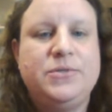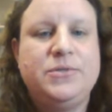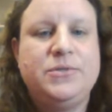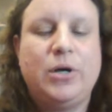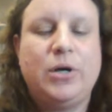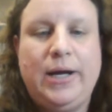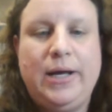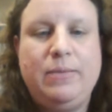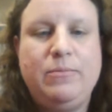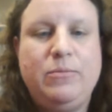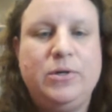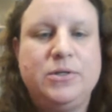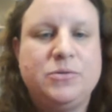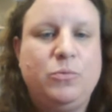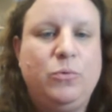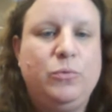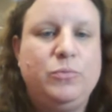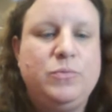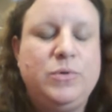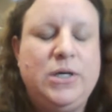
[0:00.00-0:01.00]

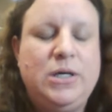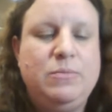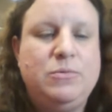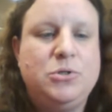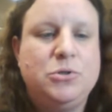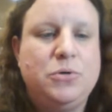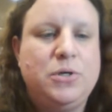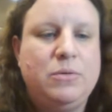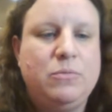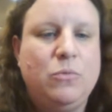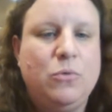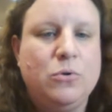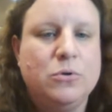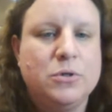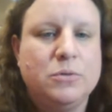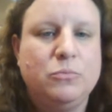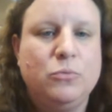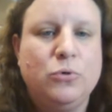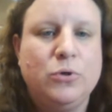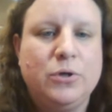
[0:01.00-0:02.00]
Subscribe, as we'll keep
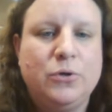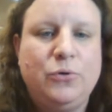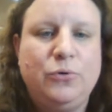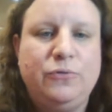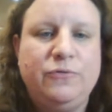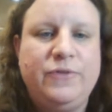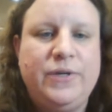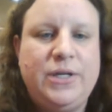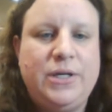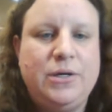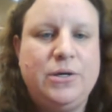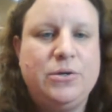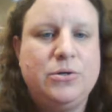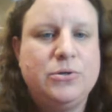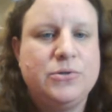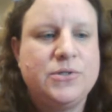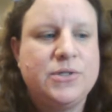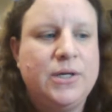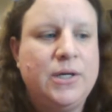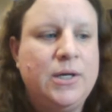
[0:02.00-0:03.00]
doing more and more cool
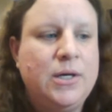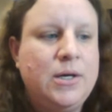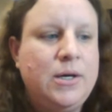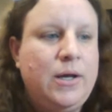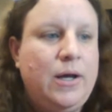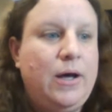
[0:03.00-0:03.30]
videos,